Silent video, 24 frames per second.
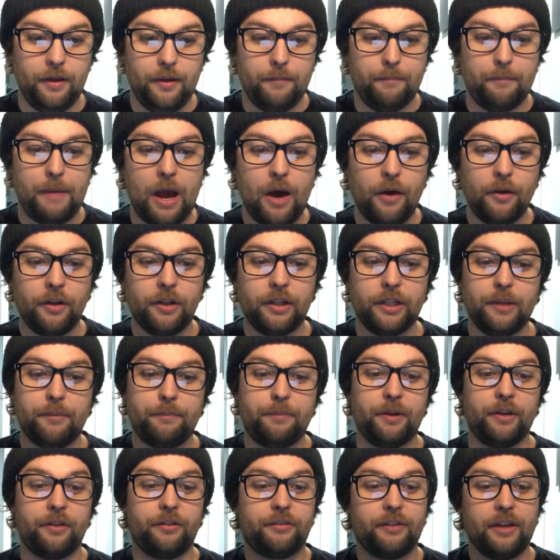Mount
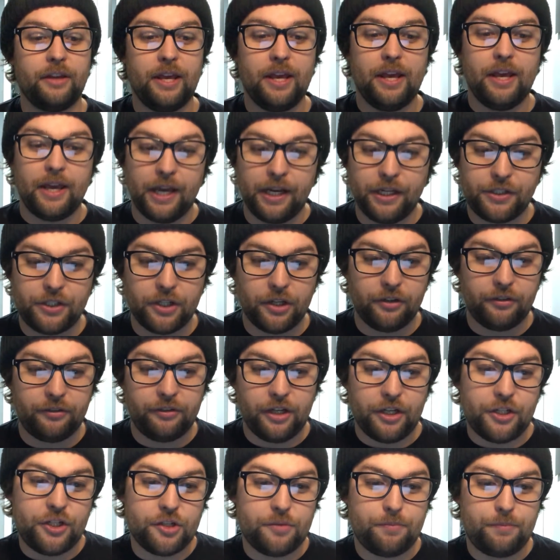Olympus. Hey
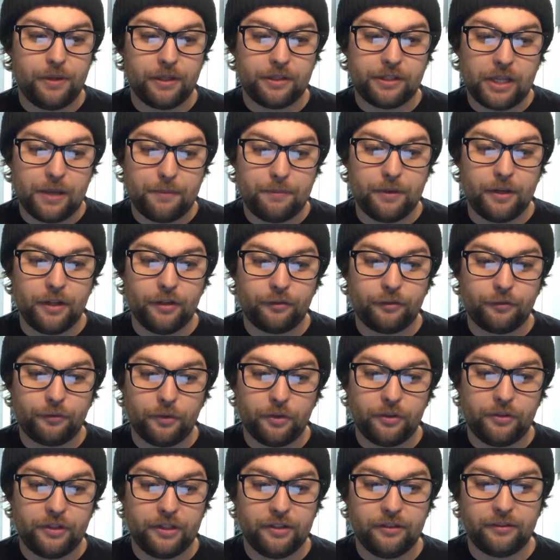Chelsea, I just picked up an
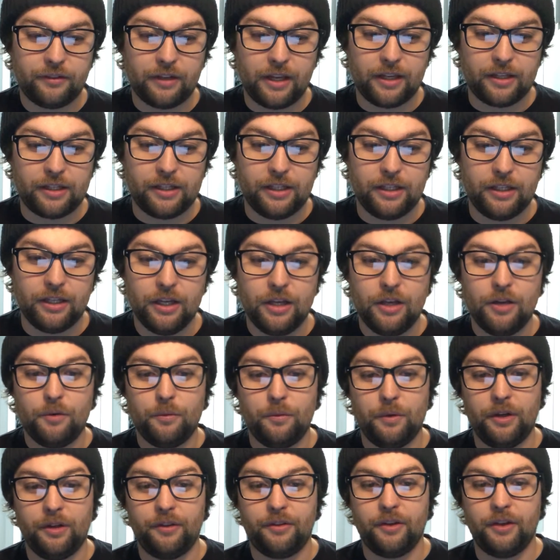S14 Zenki
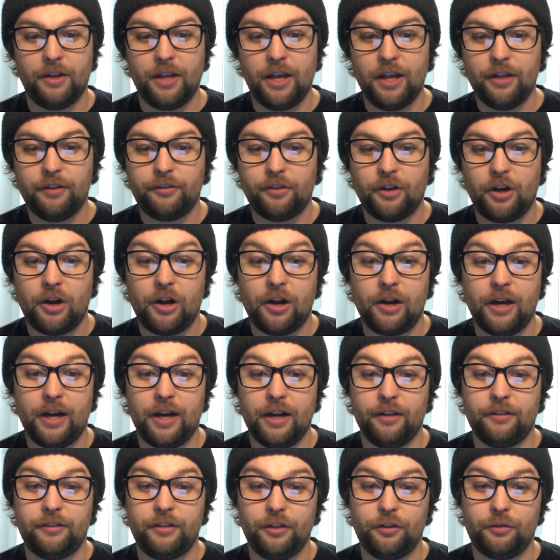with an SR and
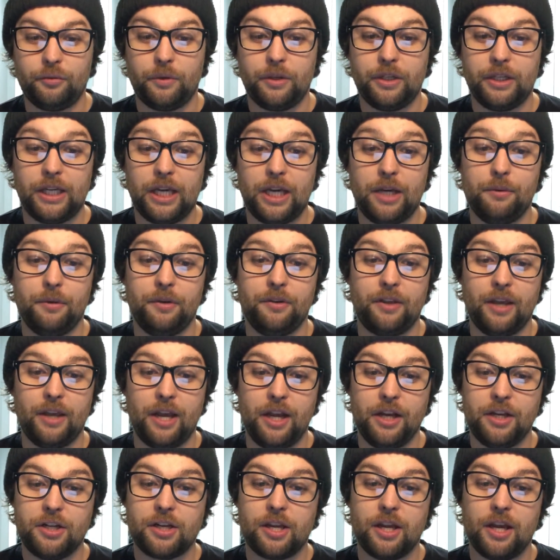a T28 with
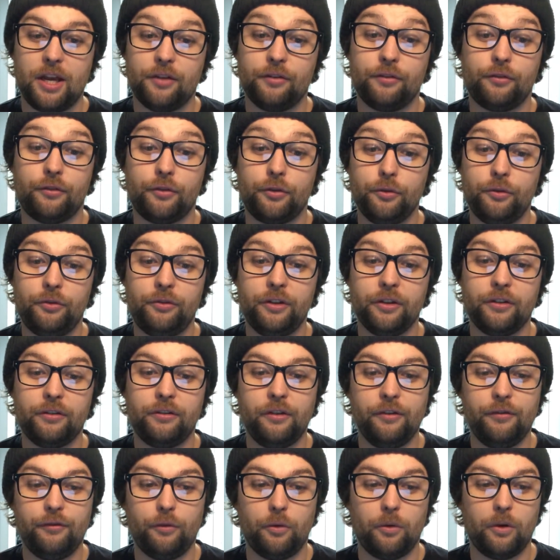HKS
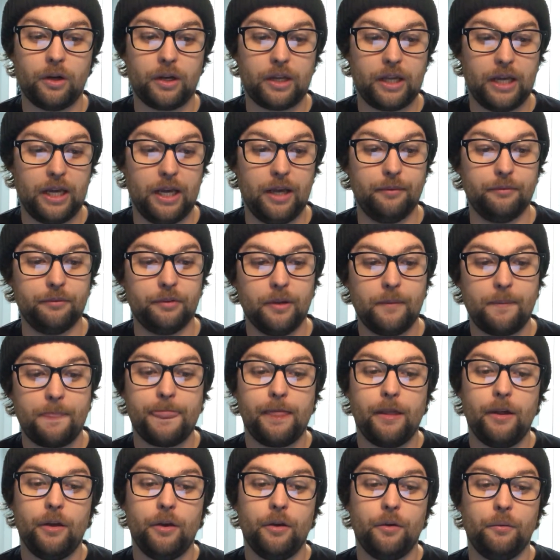264 cams.
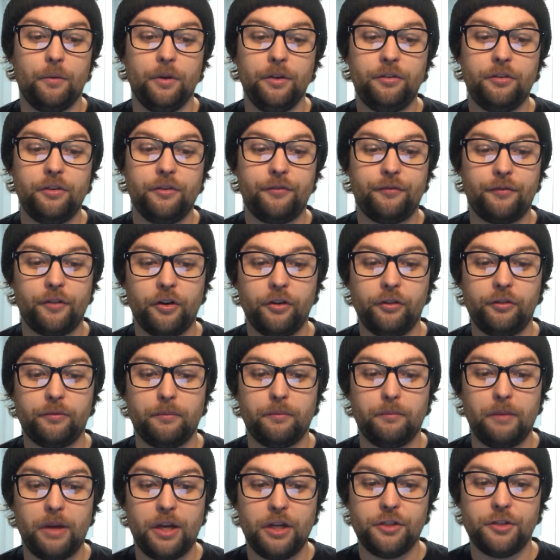What's the first
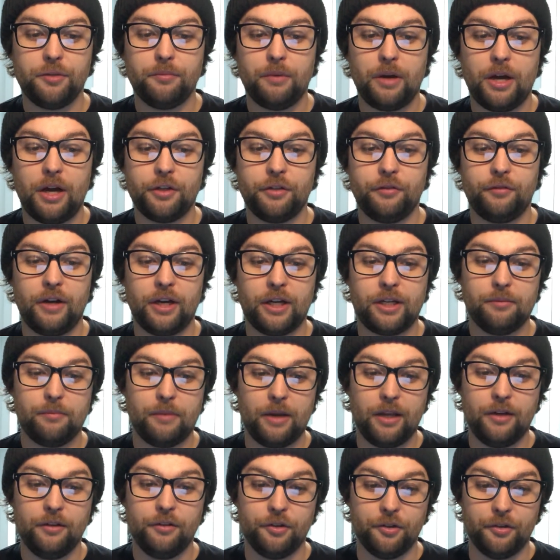major mod you
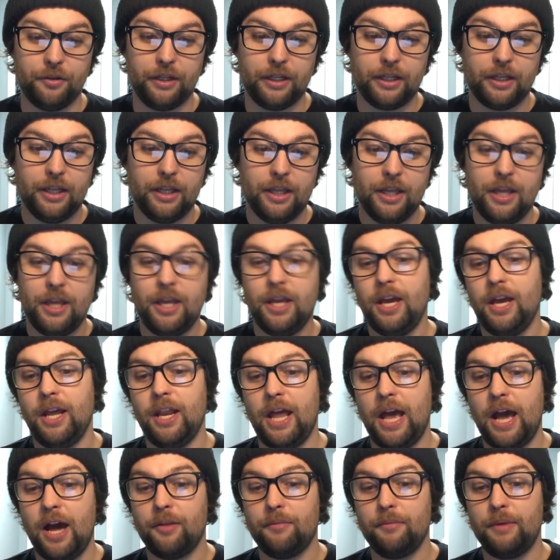recommend doing, and
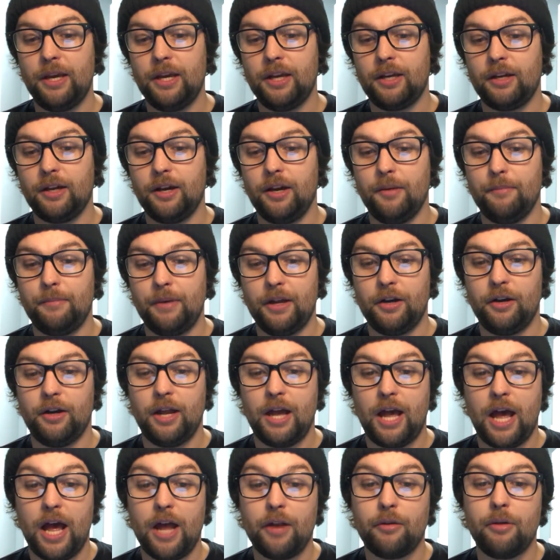how do I make
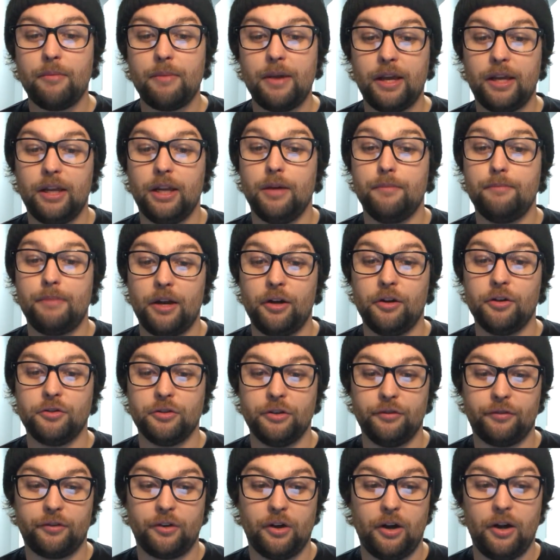it a better
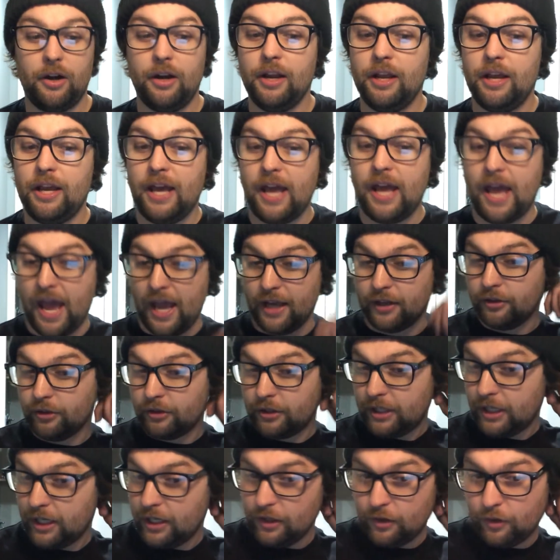drift car? Angle
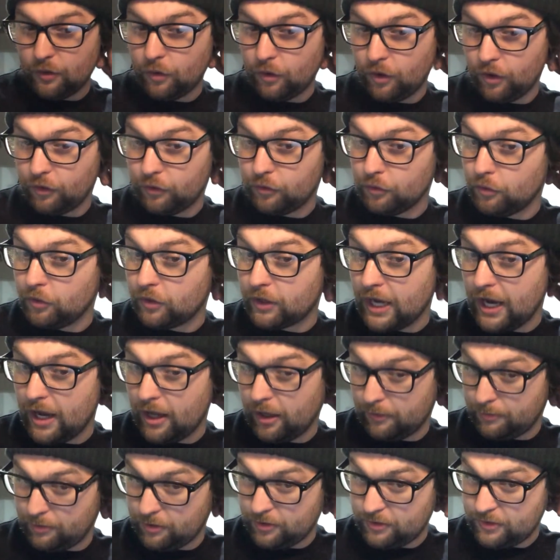kit or a dual
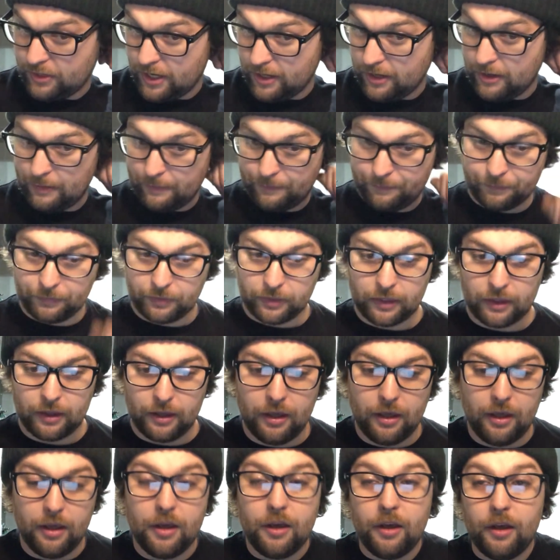caliper setup?
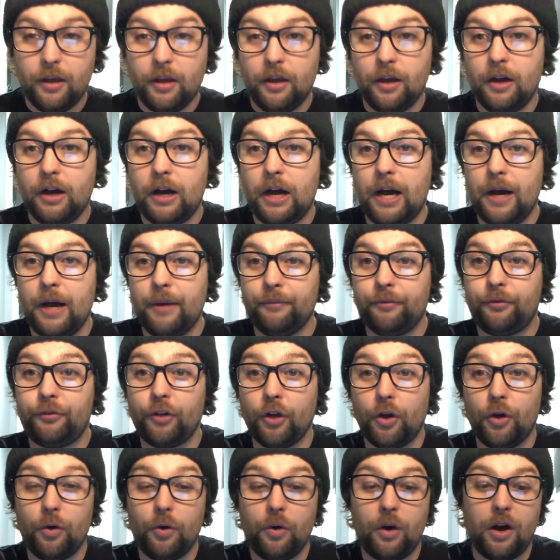
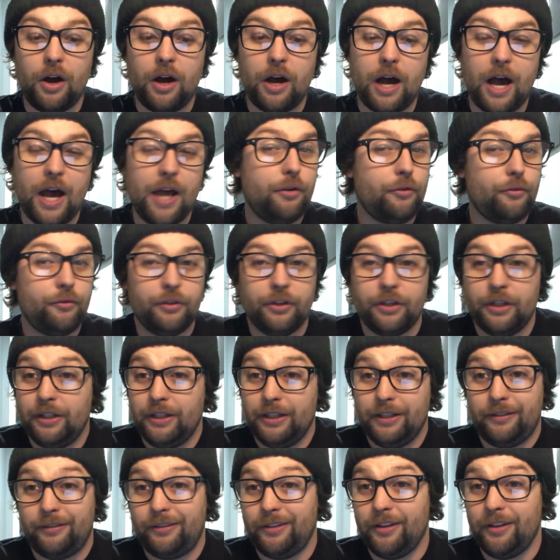So I don't
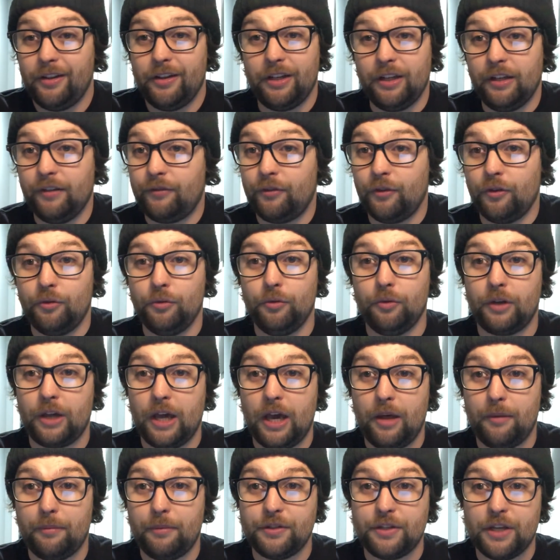really see the need for a dual
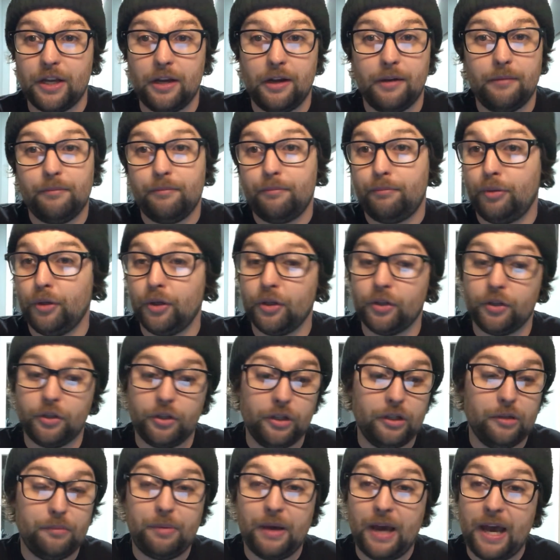caliper setup. Put
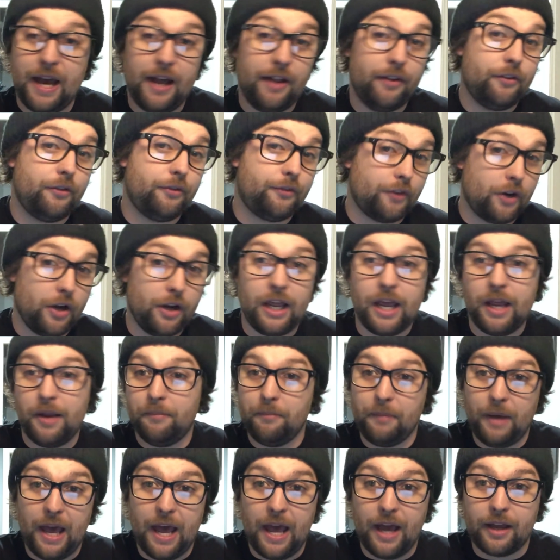good pads front
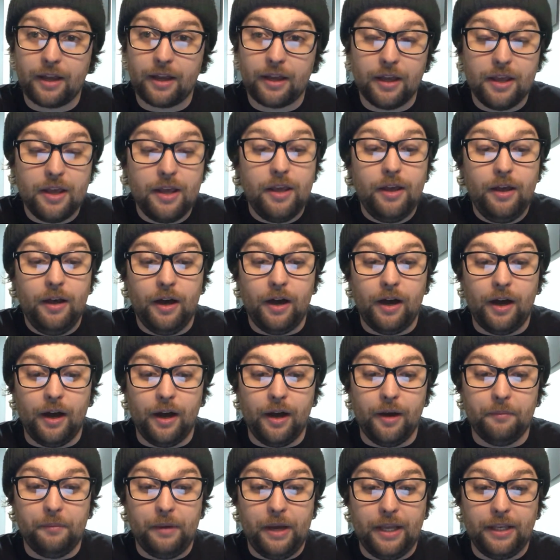and back,
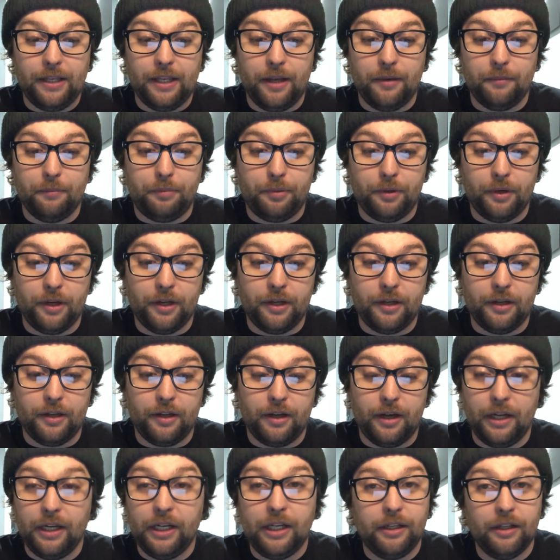and then put
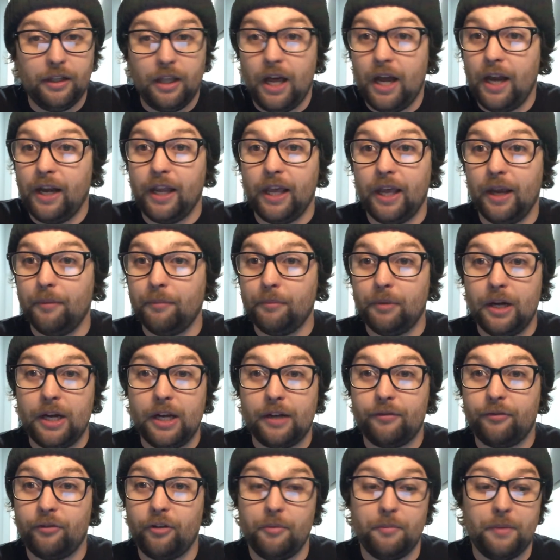an inline
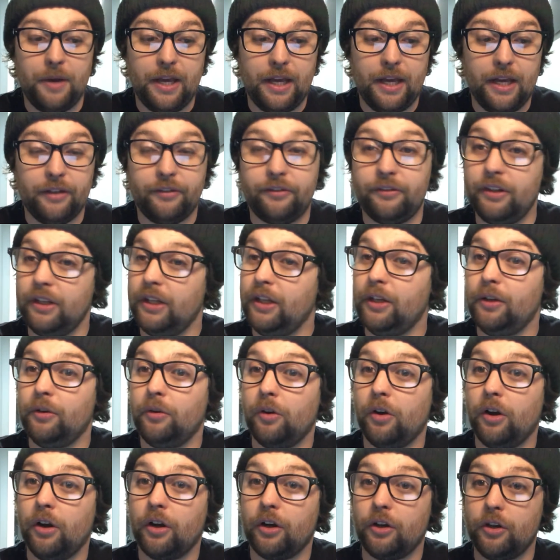handbrake from ASD
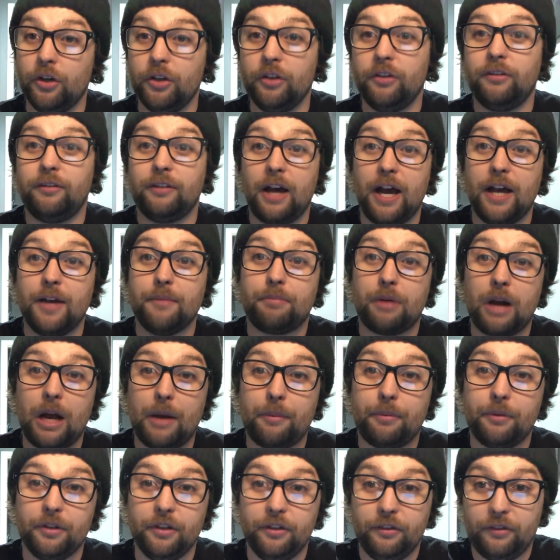or a good
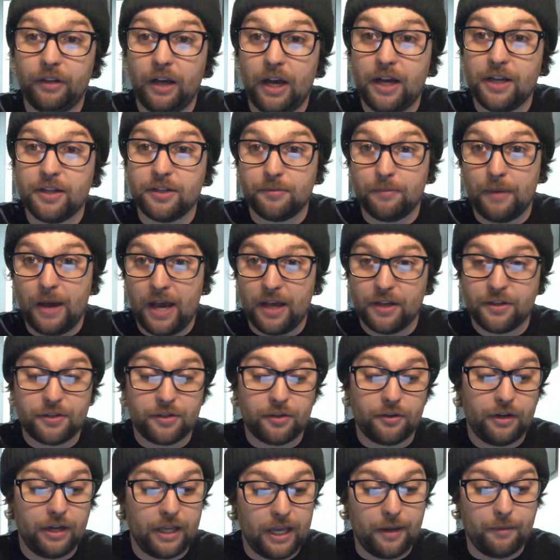properly sized
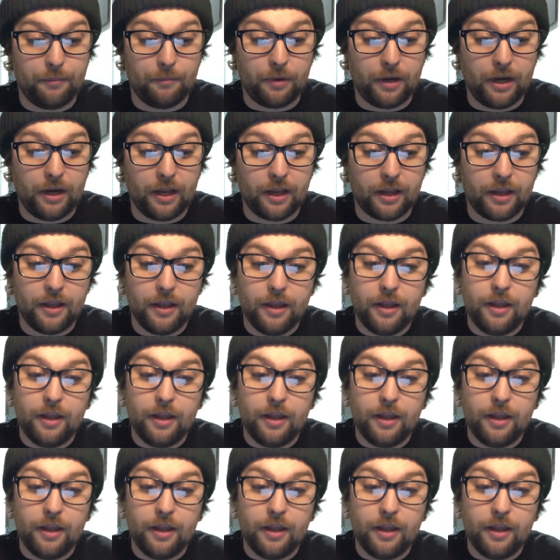master and handbrake.